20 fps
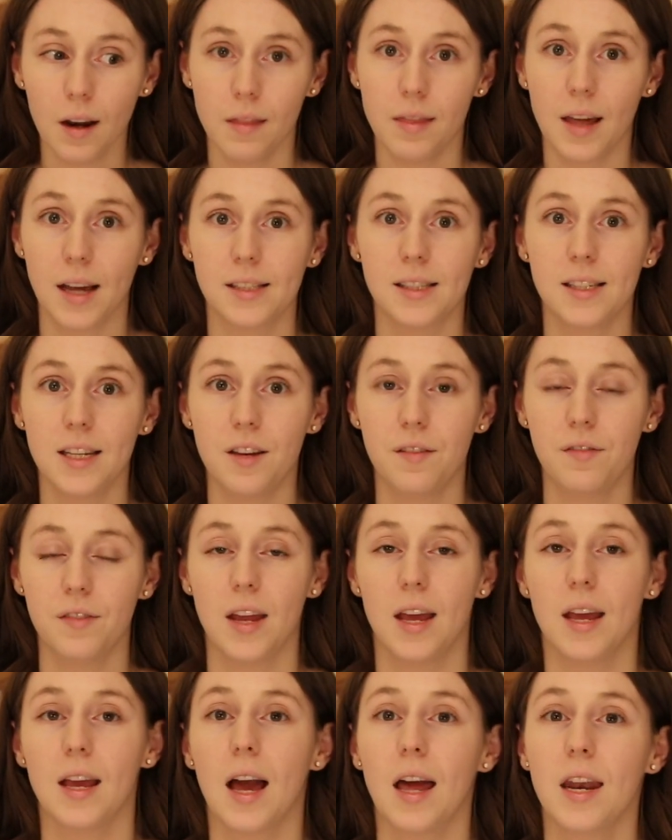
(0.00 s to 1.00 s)
that
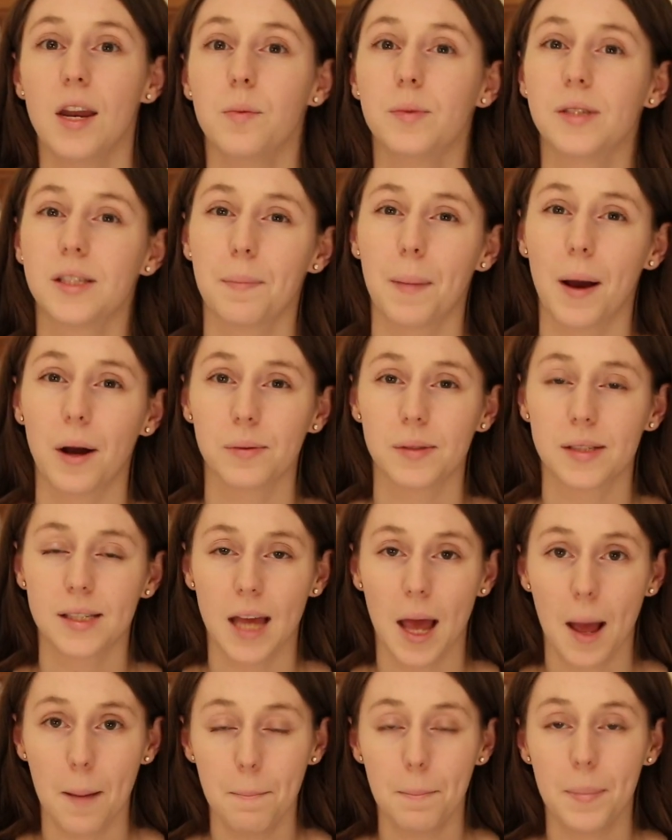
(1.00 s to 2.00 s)
evening, and it was about
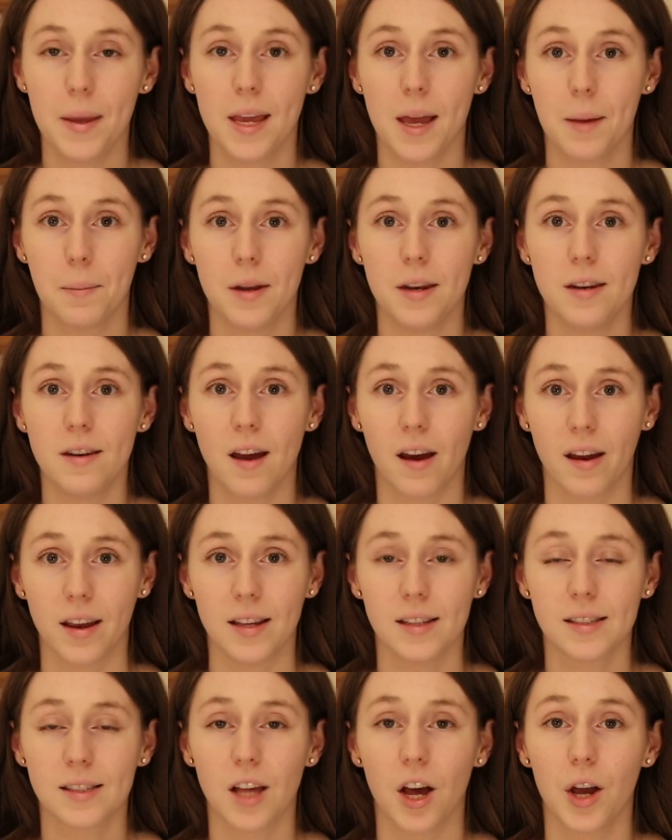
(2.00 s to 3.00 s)
10 pm at
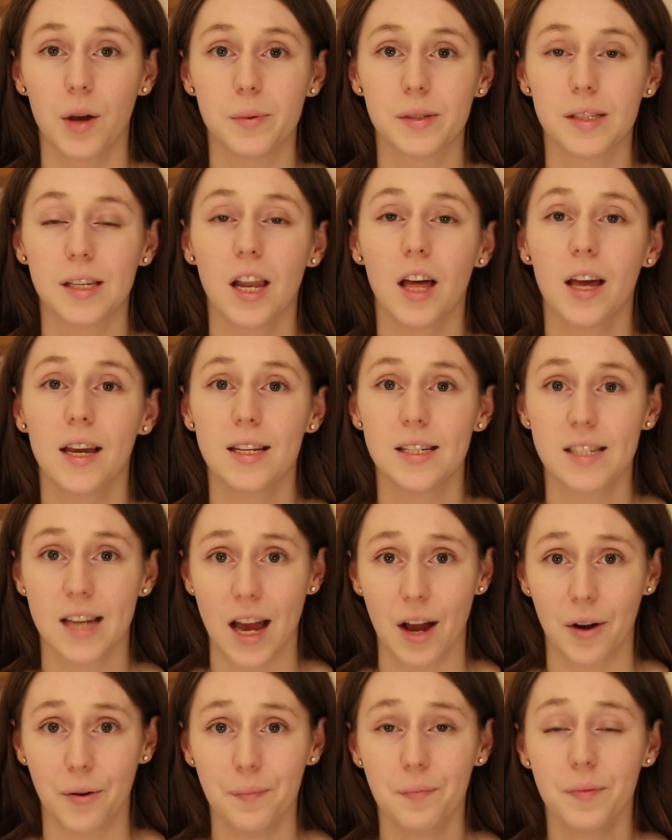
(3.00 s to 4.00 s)
night that I was lying
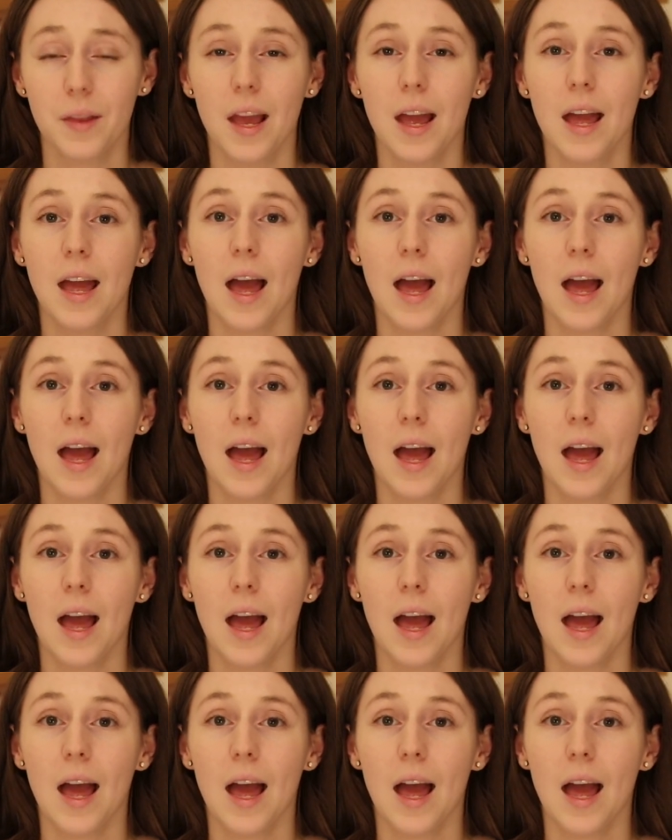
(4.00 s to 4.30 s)
down,